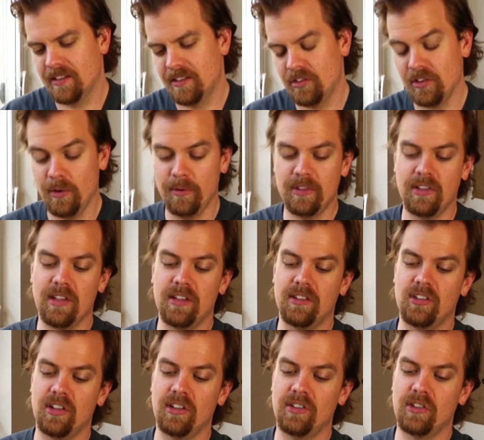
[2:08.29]
so
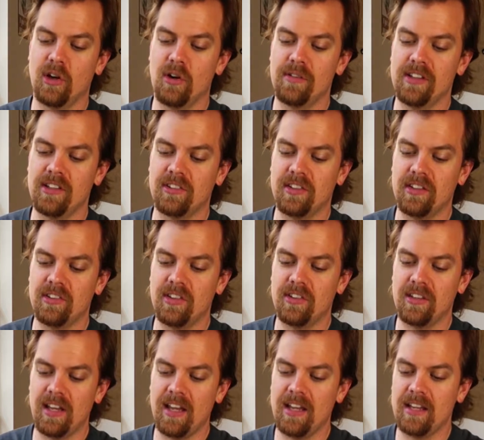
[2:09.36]
to go over this
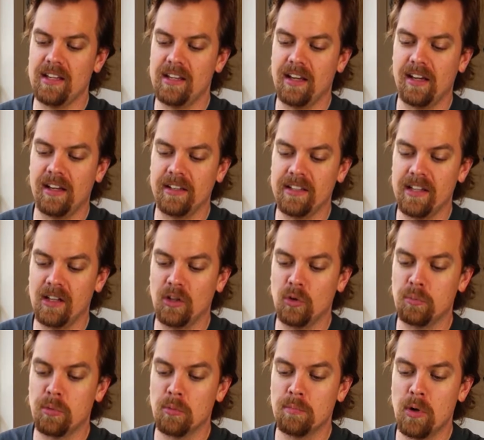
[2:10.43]
is a yellow
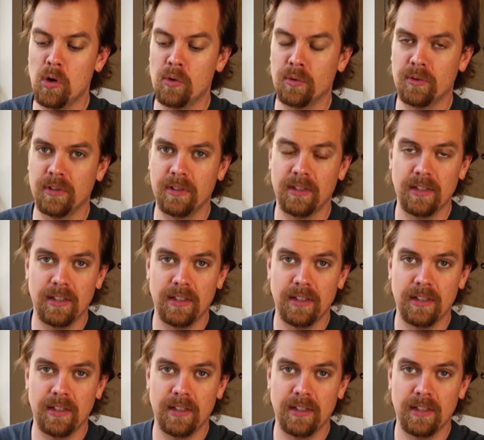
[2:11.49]
Bourbon.